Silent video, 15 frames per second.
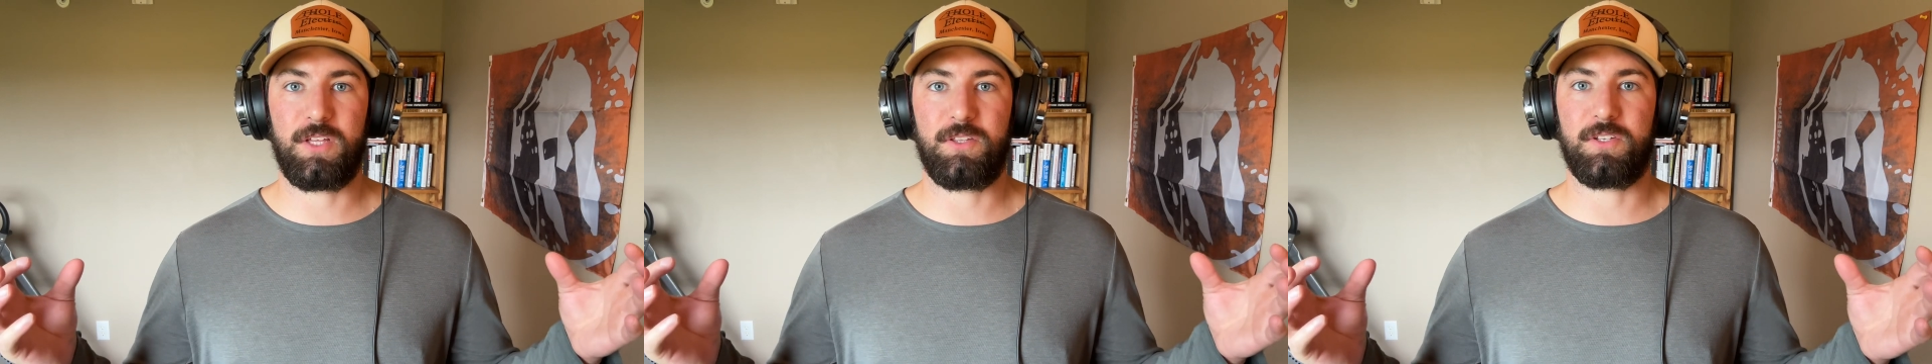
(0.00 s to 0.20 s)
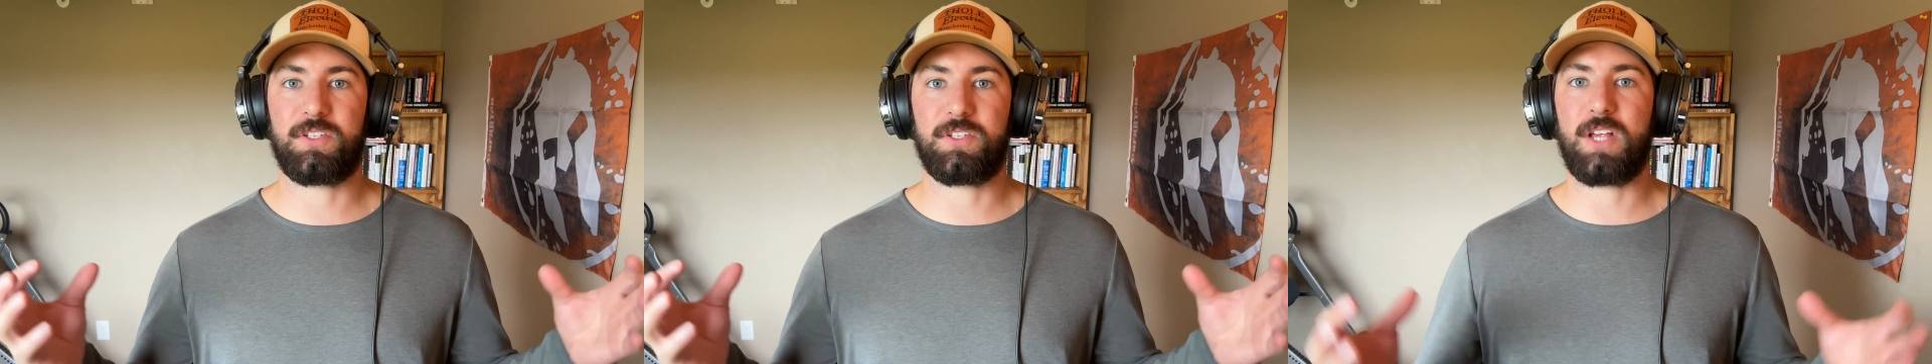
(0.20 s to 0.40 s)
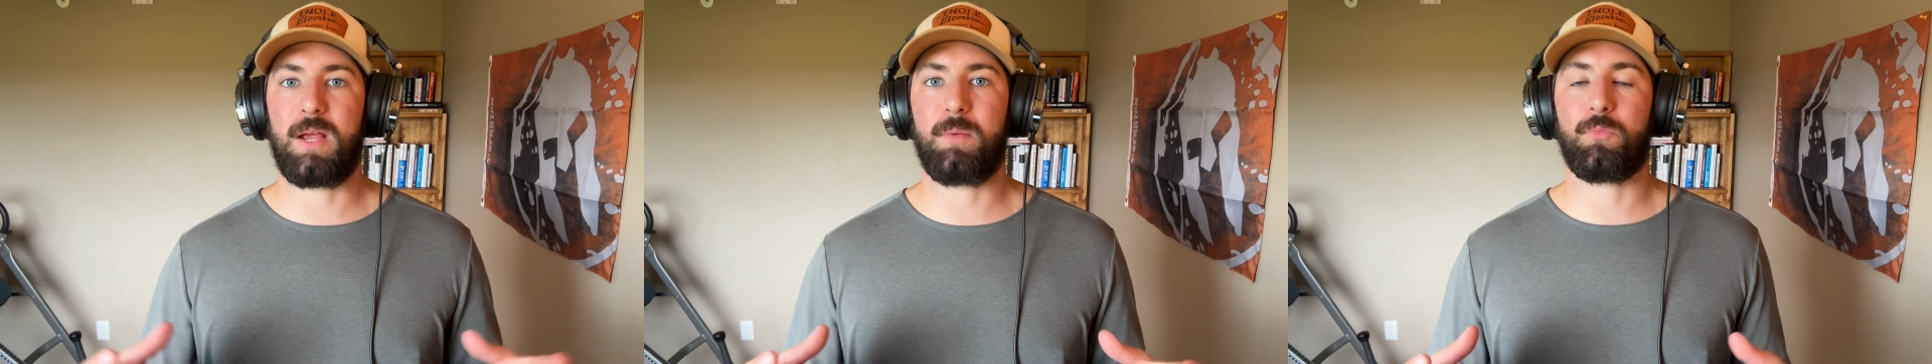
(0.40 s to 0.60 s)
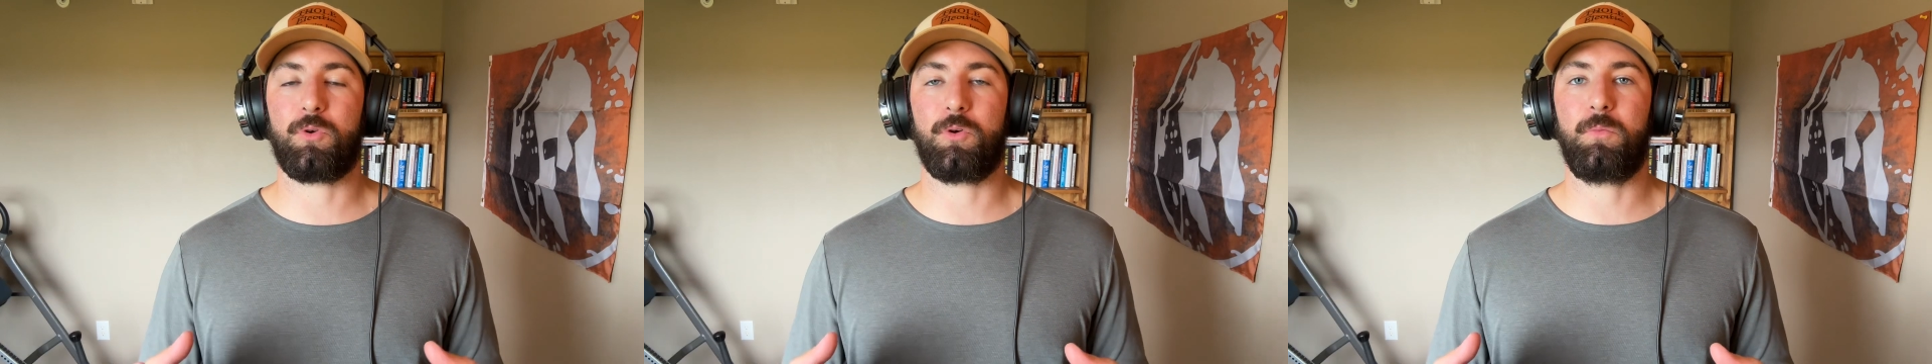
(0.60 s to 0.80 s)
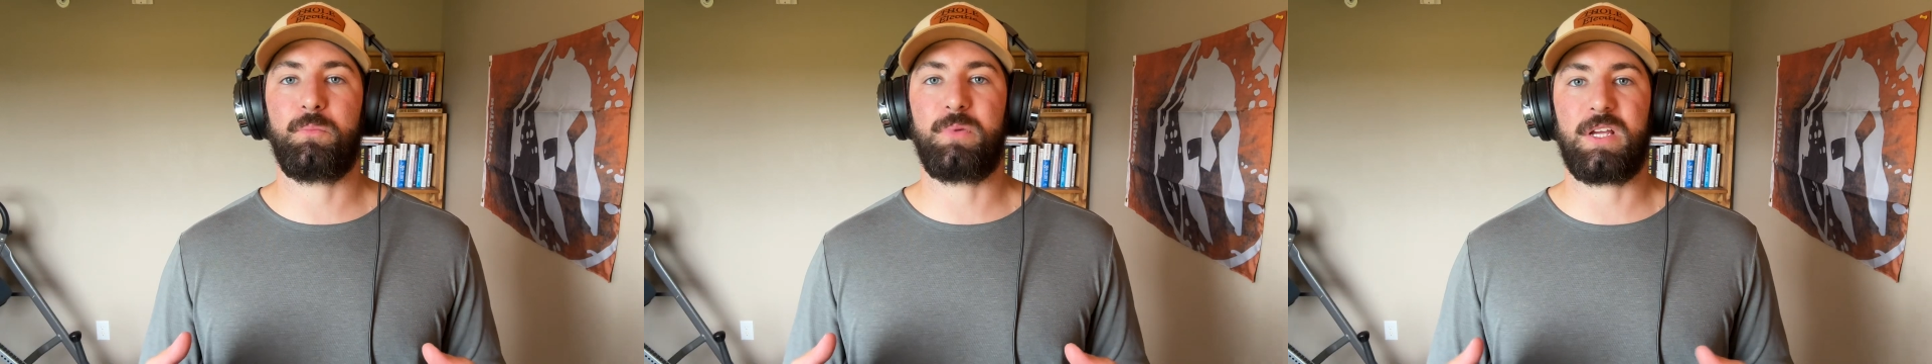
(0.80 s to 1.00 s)
in the same
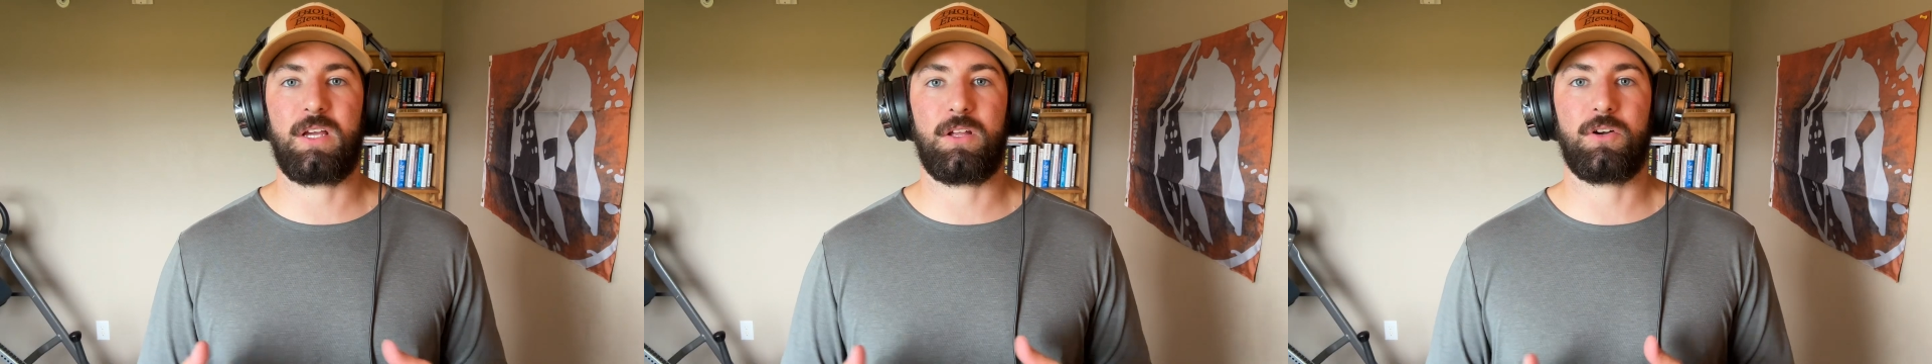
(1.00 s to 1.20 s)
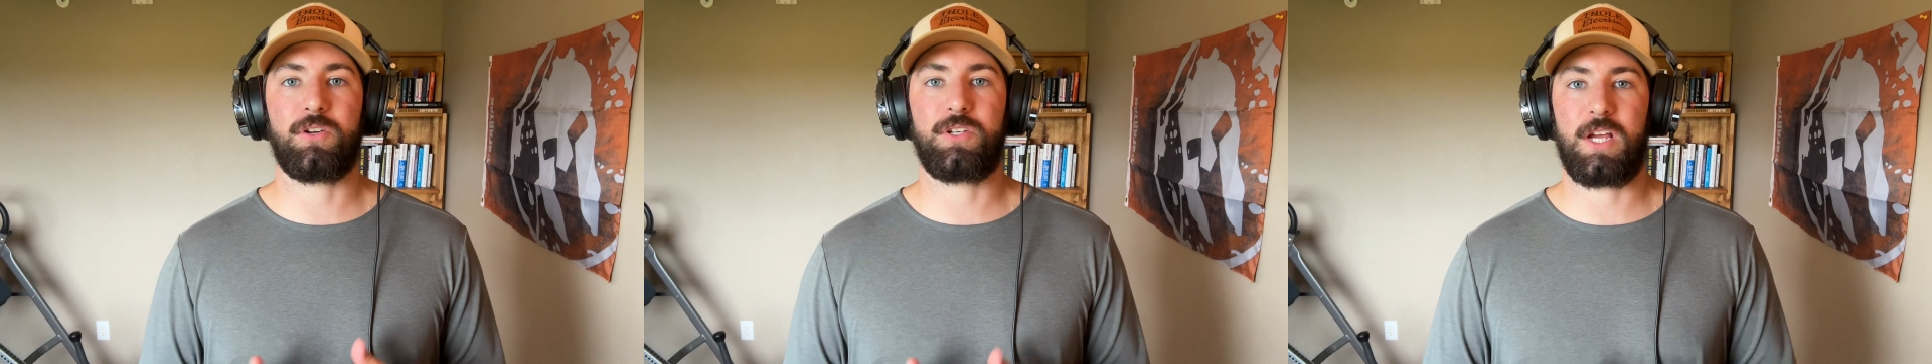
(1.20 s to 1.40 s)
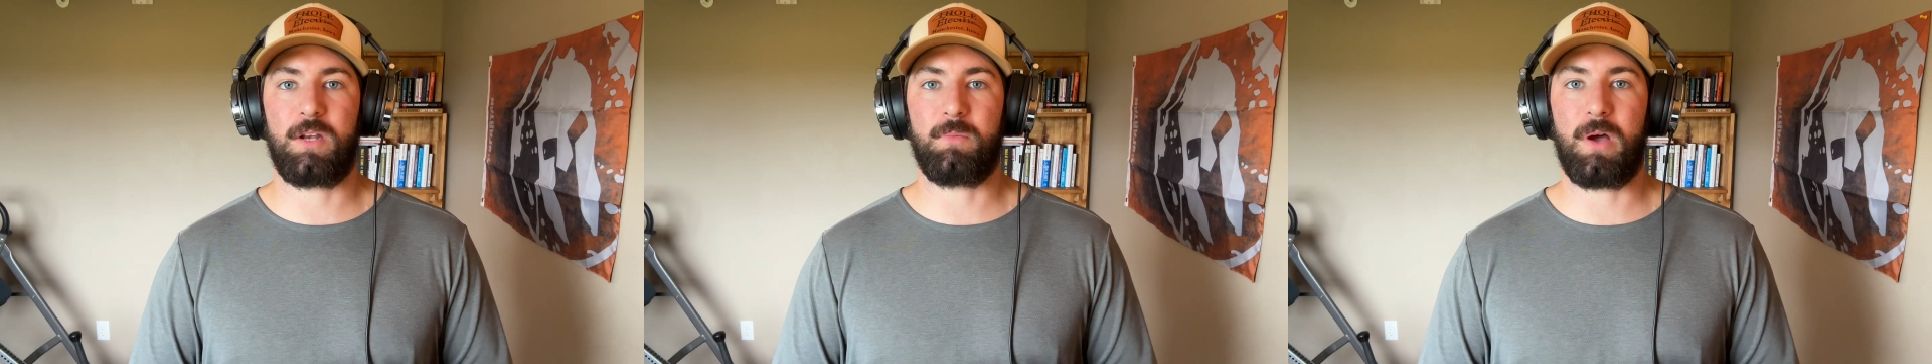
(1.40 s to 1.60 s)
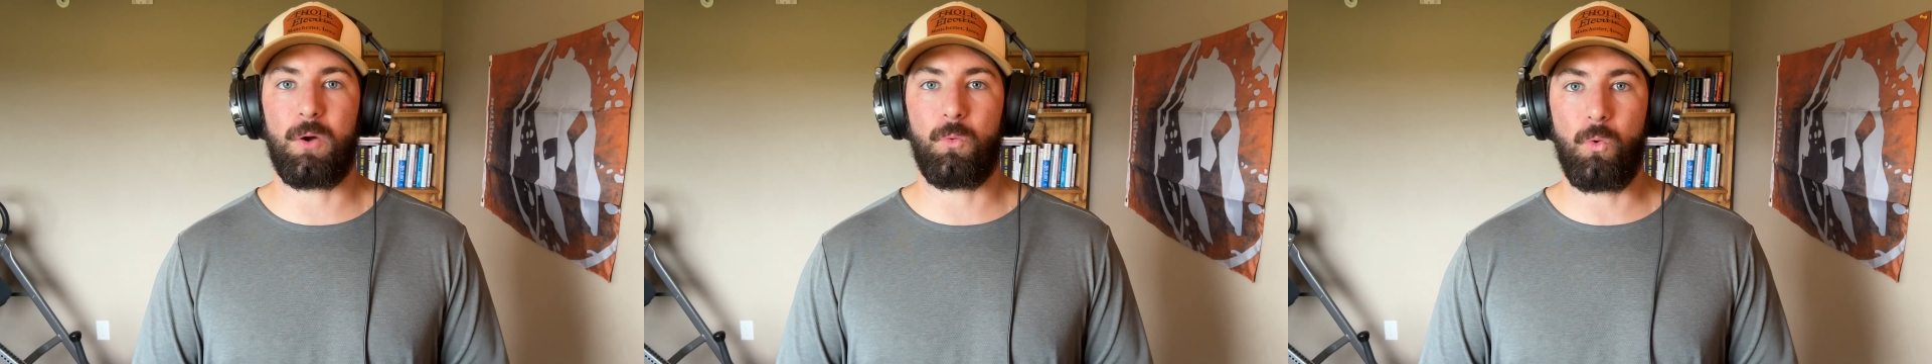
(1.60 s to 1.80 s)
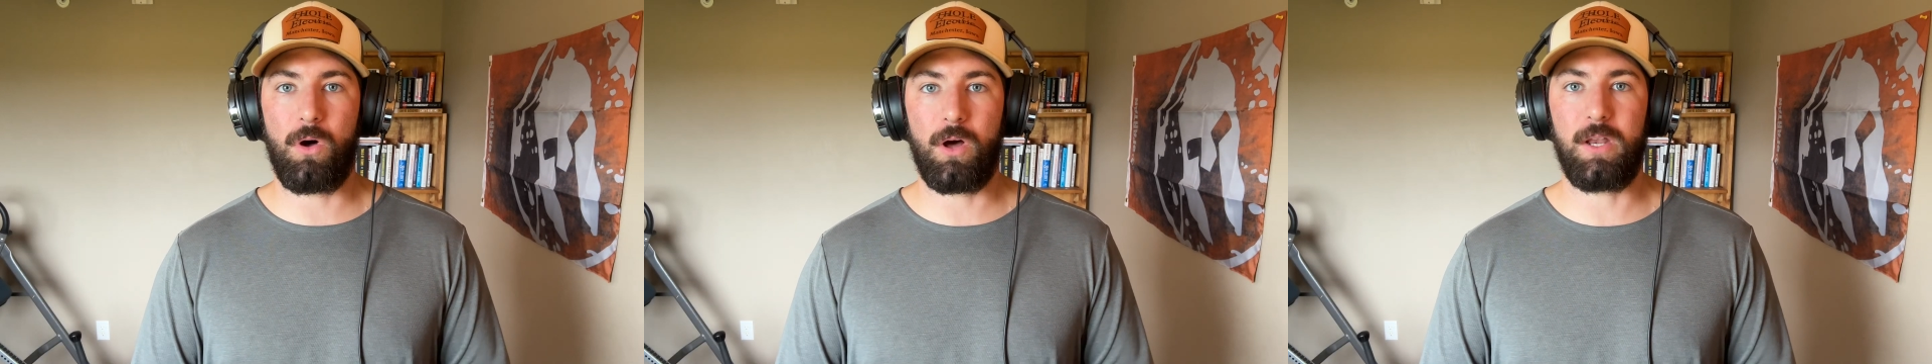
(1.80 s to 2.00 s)
room being entertained by
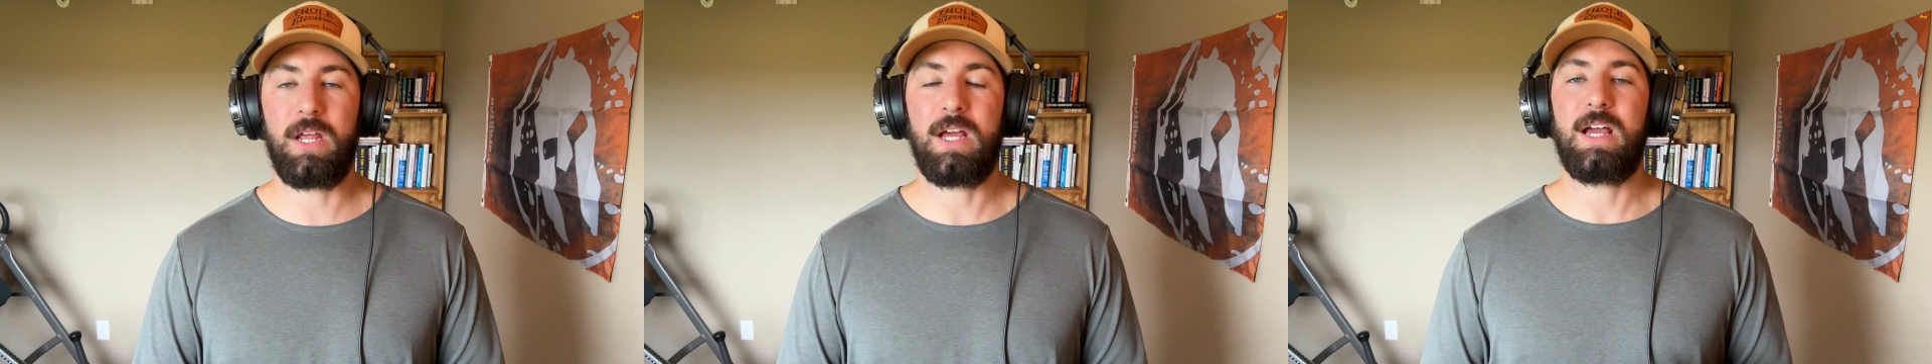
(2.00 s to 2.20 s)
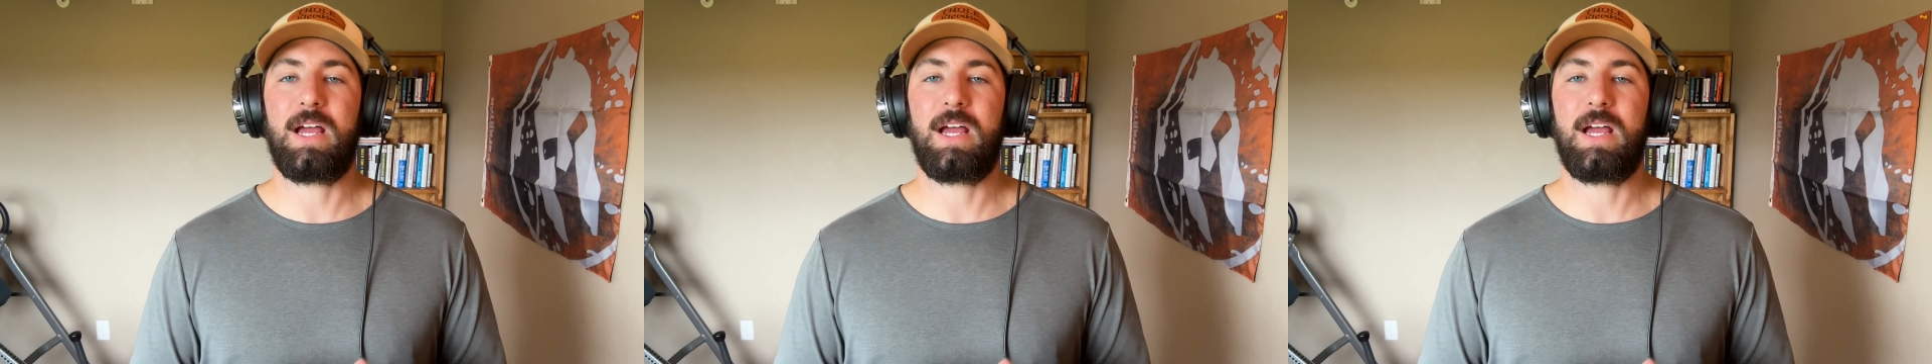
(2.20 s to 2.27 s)
one,